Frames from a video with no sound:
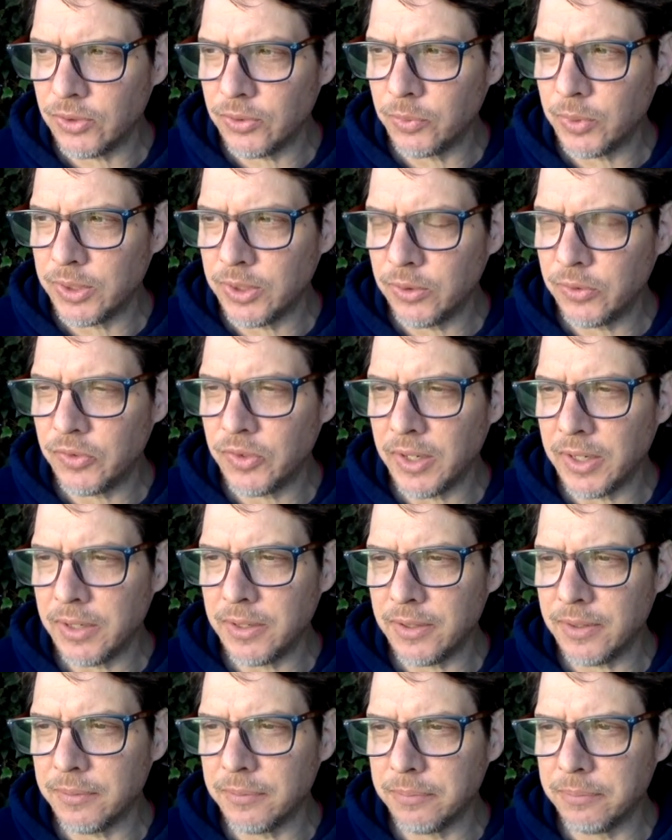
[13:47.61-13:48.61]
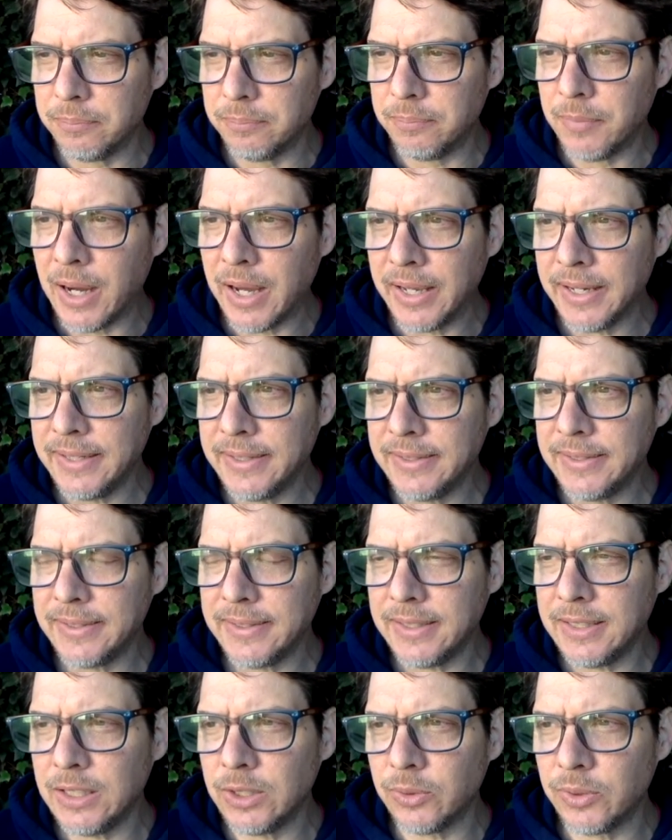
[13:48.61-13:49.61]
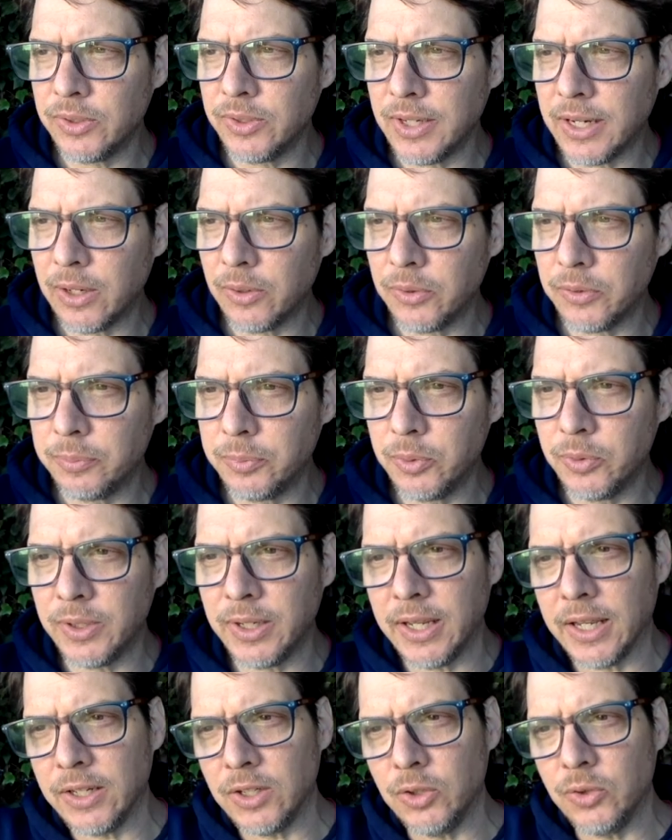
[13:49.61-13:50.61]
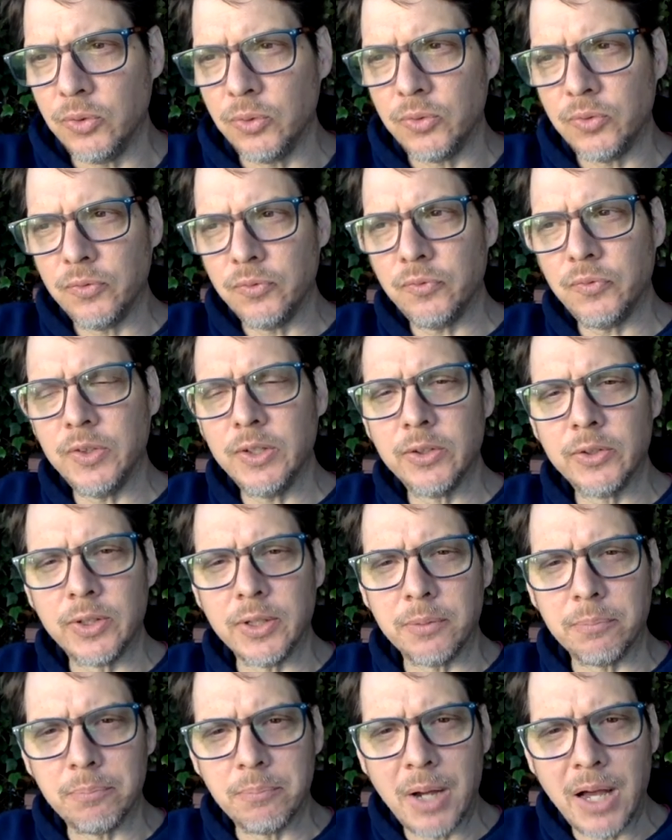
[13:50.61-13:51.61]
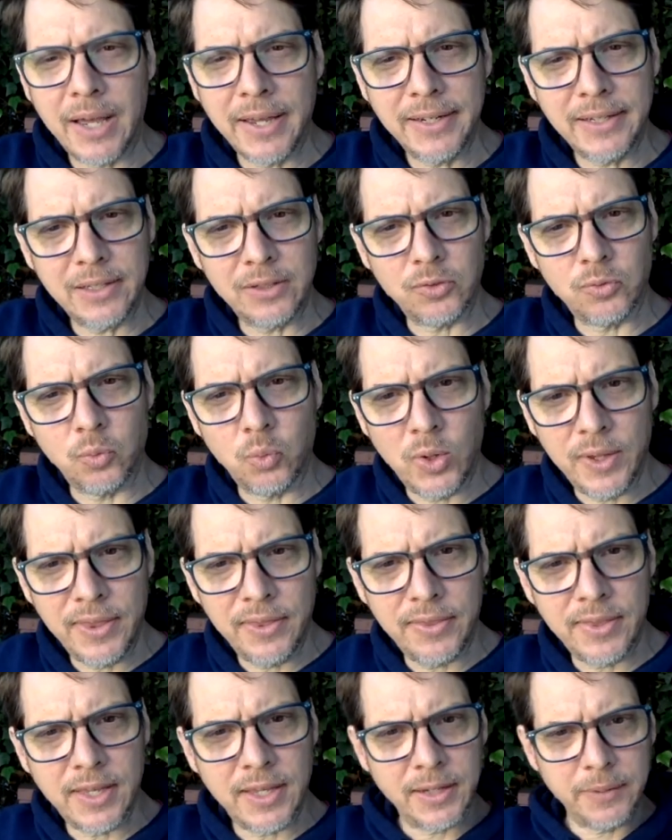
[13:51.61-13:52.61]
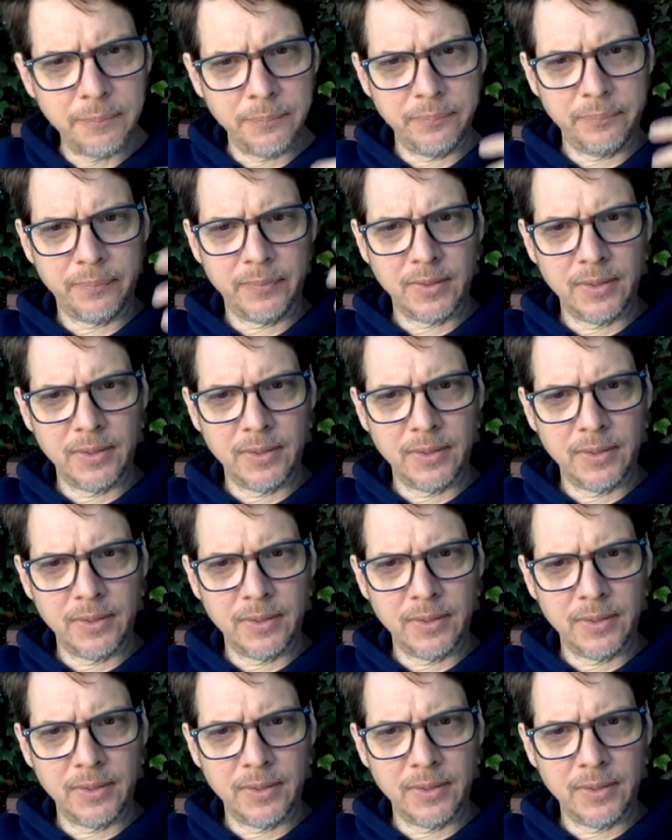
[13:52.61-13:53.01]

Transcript: When you say mind here and now is Buddha, and you feel that mind is one thing,